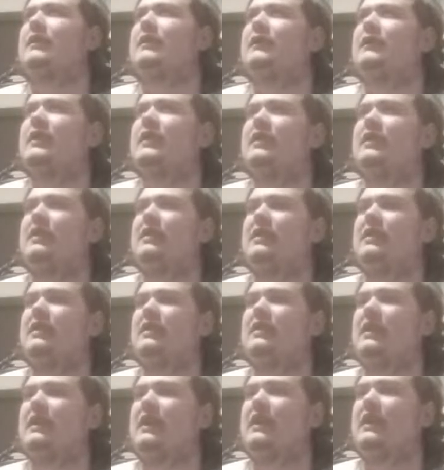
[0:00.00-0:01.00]
Fifth
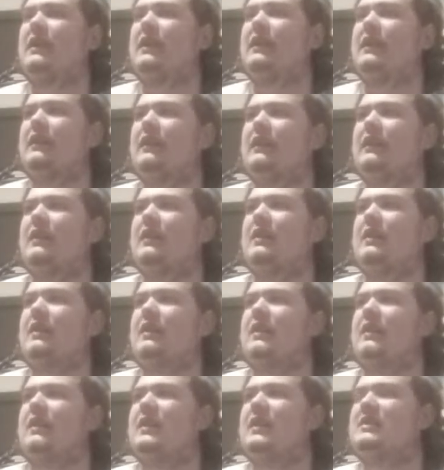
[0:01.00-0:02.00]
thing,
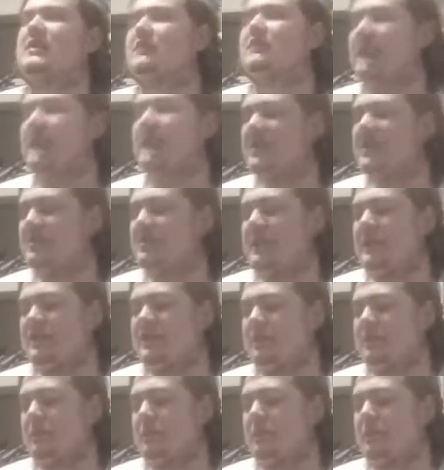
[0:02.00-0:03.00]
I don't think
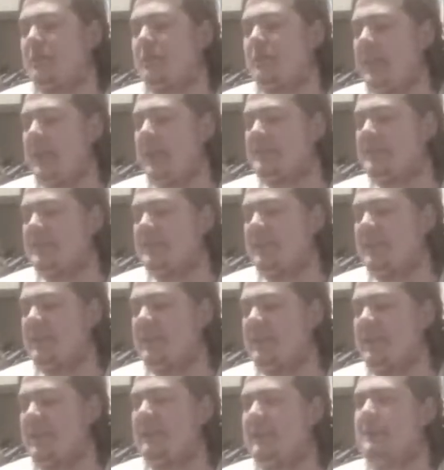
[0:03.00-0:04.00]
Jurassic World has
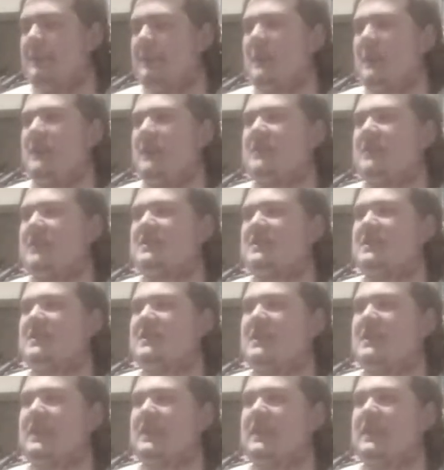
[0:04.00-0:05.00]
anything coming out that's
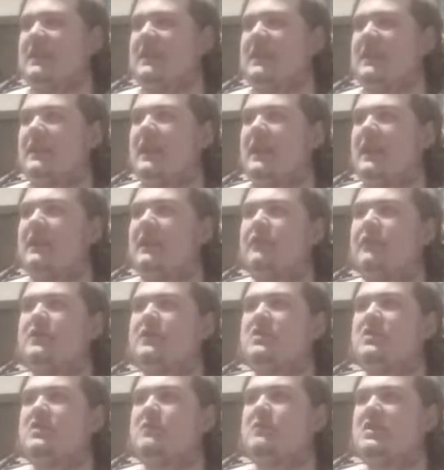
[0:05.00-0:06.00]
of
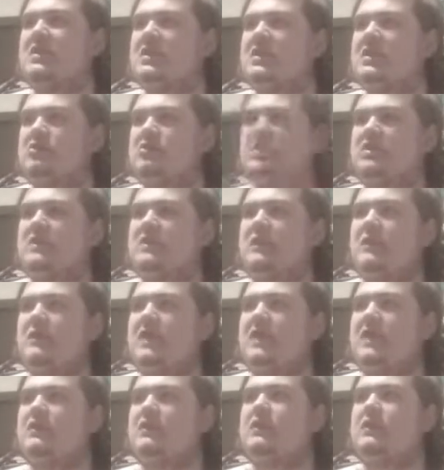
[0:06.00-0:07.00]
too much interest to me
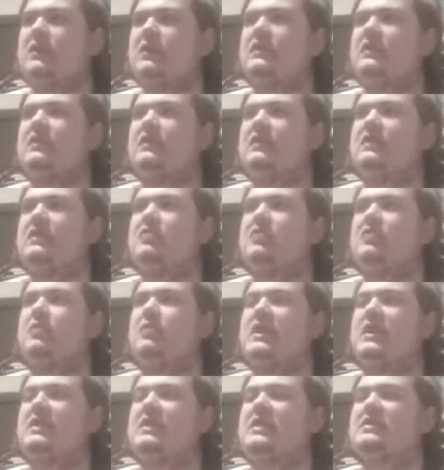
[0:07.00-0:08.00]
other than the new
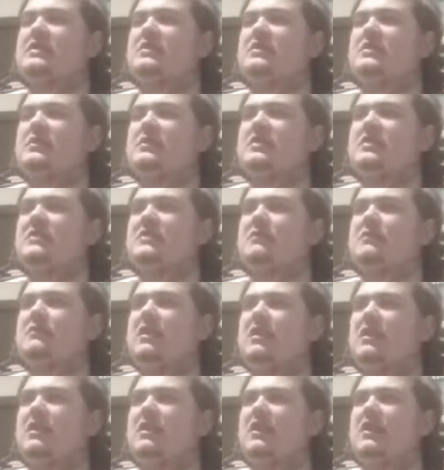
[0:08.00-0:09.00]
Brachiosaurus and
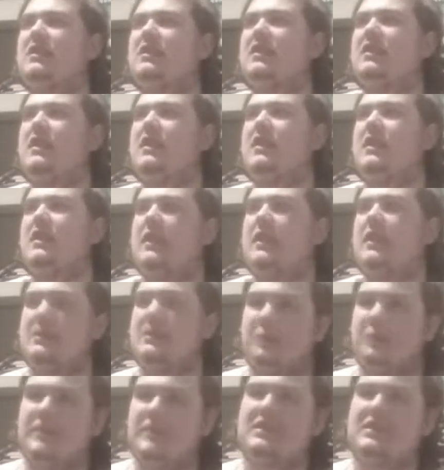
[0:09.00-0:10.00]
whatnot. And the
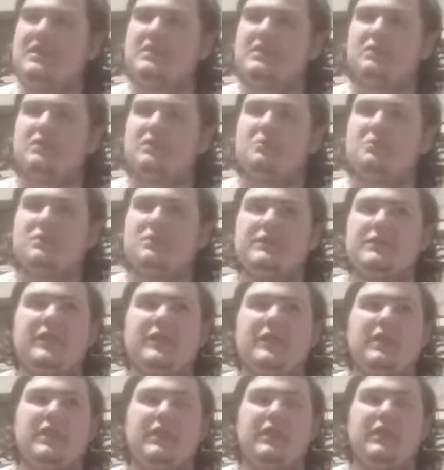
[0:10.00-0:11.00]
Plesiosaurus ones I
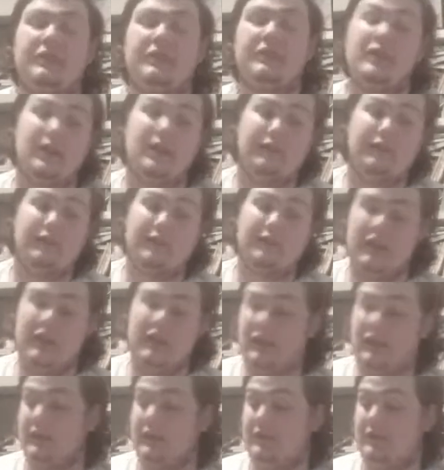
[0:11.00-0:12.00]
find, if
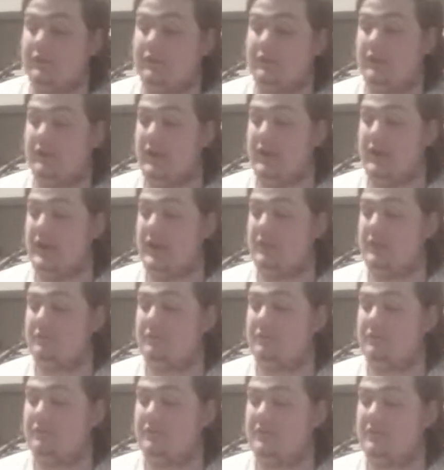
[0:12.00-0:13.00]
they
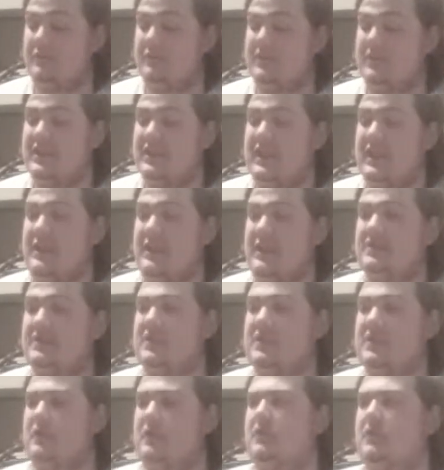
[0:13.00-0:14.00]
send it out
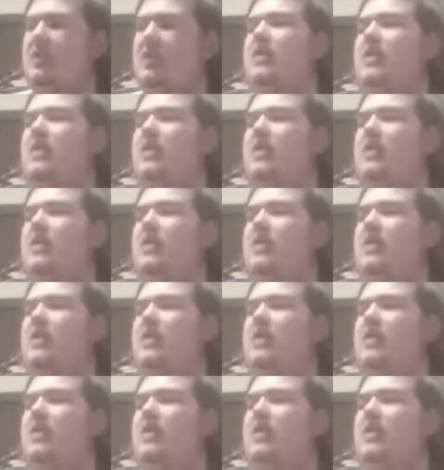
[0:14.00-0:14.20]
soon.